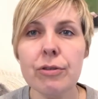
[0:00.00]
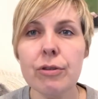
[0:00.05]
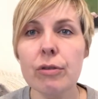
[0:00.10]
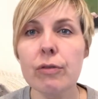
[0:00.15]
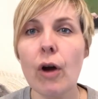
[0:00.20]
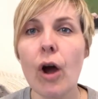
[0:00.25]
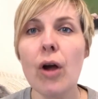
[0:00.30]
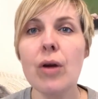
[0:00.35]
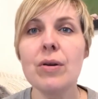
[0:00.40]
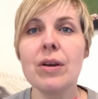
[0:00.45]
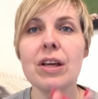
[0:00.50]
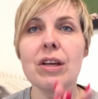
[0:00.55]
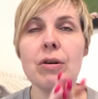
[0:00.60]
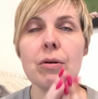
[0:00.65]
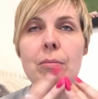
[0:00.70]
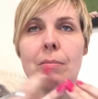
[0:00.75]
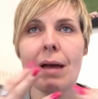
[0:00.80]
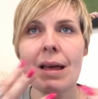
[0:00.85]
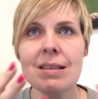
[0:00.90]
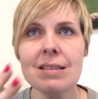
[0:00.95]
sort of honing
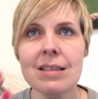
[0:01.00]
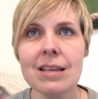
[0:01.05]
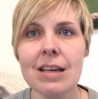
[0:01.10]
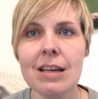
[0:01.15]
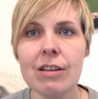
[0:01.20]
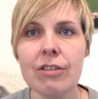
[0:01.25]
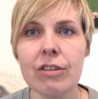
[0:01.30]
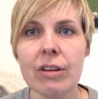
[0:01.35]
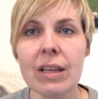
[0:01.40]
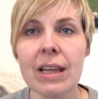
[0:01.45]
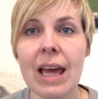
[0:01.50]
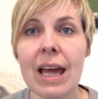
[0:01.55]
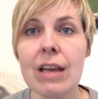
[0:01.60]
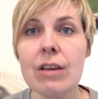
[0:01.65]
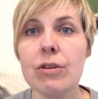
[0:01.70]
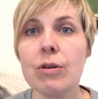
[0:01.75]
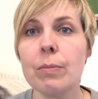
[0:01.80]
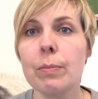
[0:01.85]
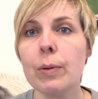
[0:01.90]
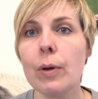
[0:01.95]
your message and
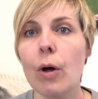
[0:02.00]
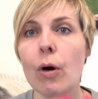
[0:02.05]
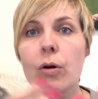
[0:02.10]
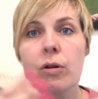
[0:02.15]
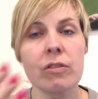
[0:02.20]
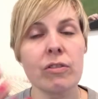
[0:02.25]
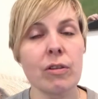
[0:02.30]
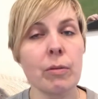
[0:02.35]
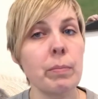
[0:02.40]
getting your blog